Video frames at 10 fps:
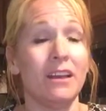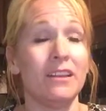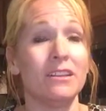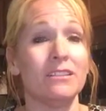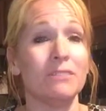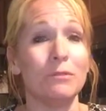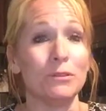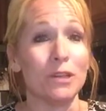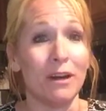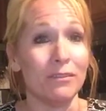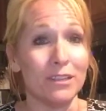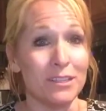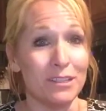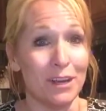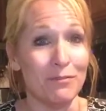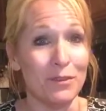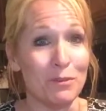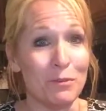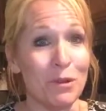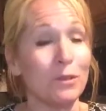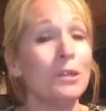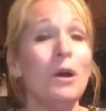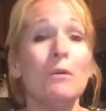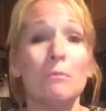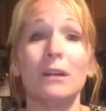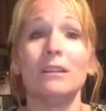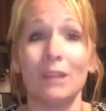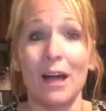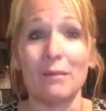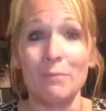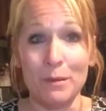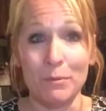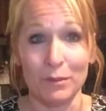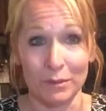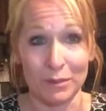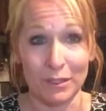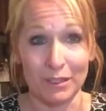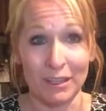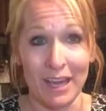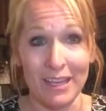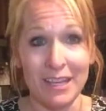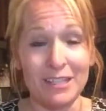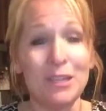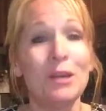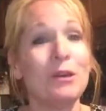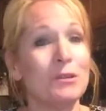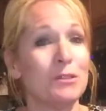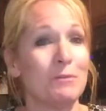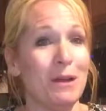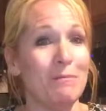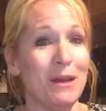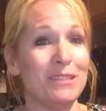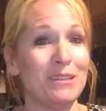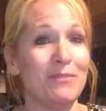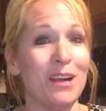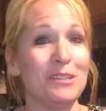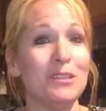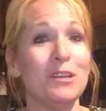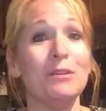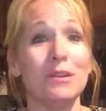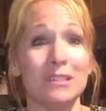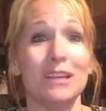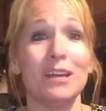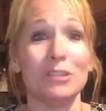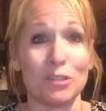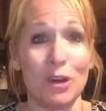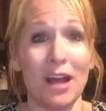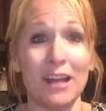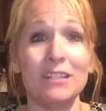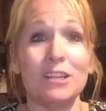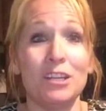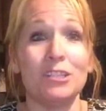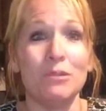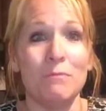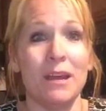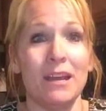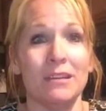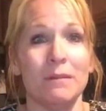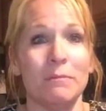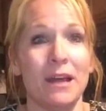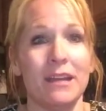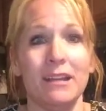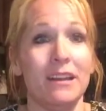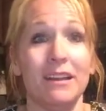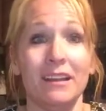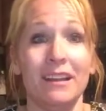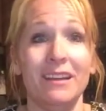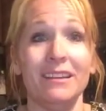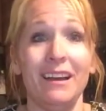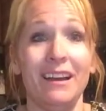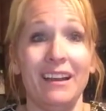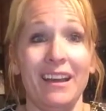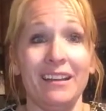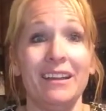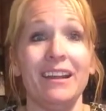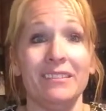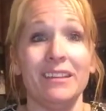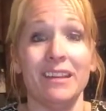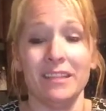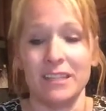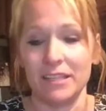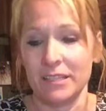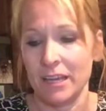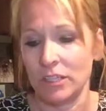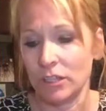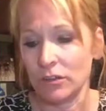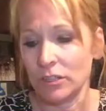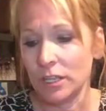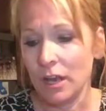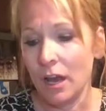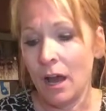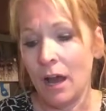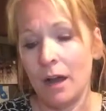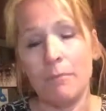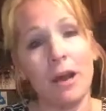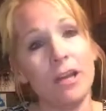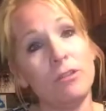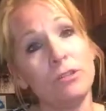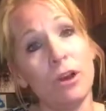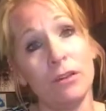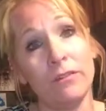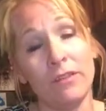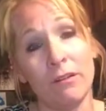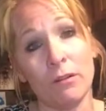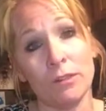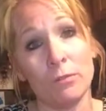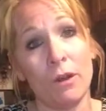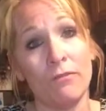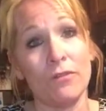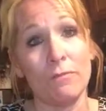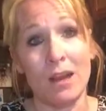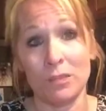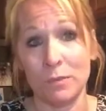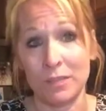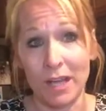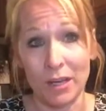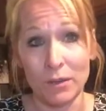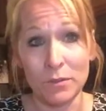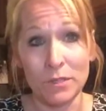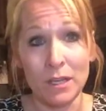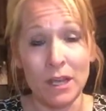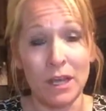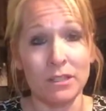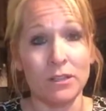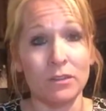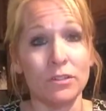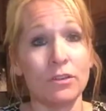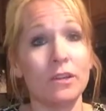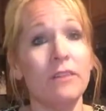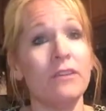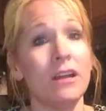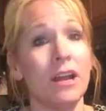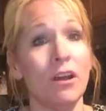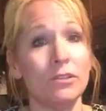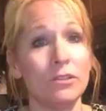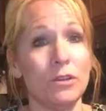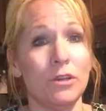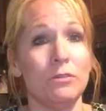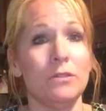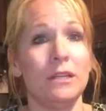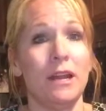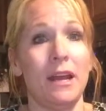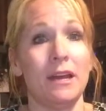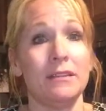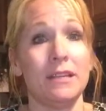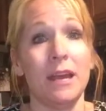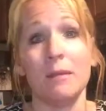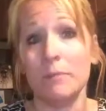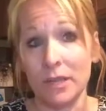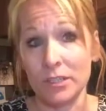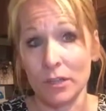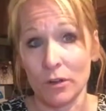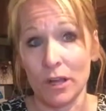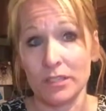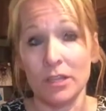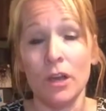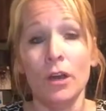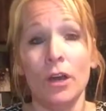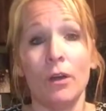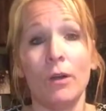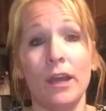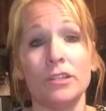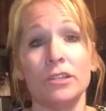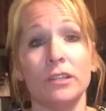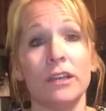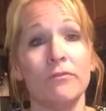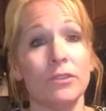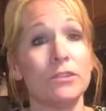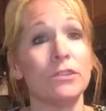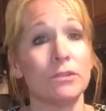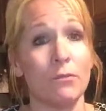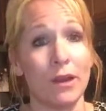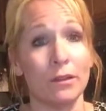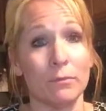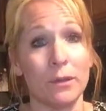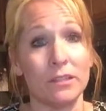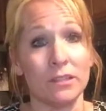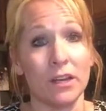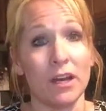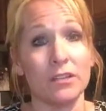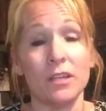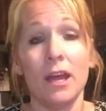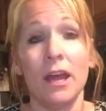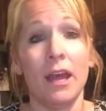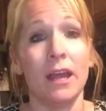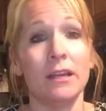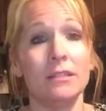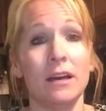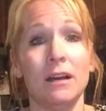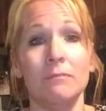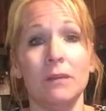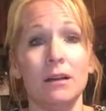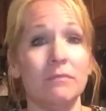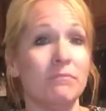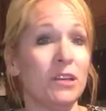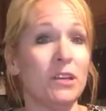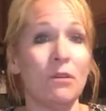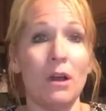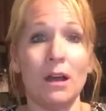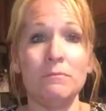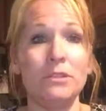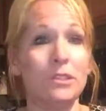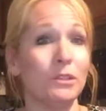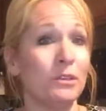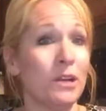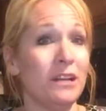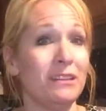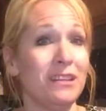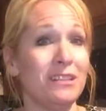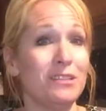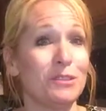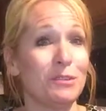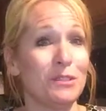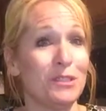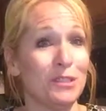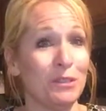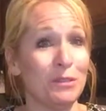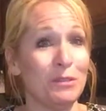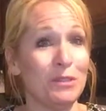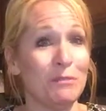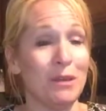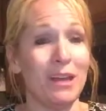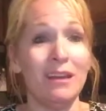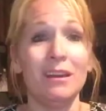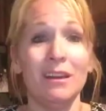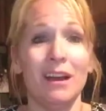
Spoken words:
I think it's the most awfulest stuff in the world, but a lot of people like it. So my best advice to you is, again, try it, because you may end up liking it. Again, I hate it and think it tastes like dirt. I use cauliflower as well for mashed potatoes as an alternative, and I also use it as a pizza crust occasionally versus a regular pizza crust. And, I'm still learning at this, so it's still new to me.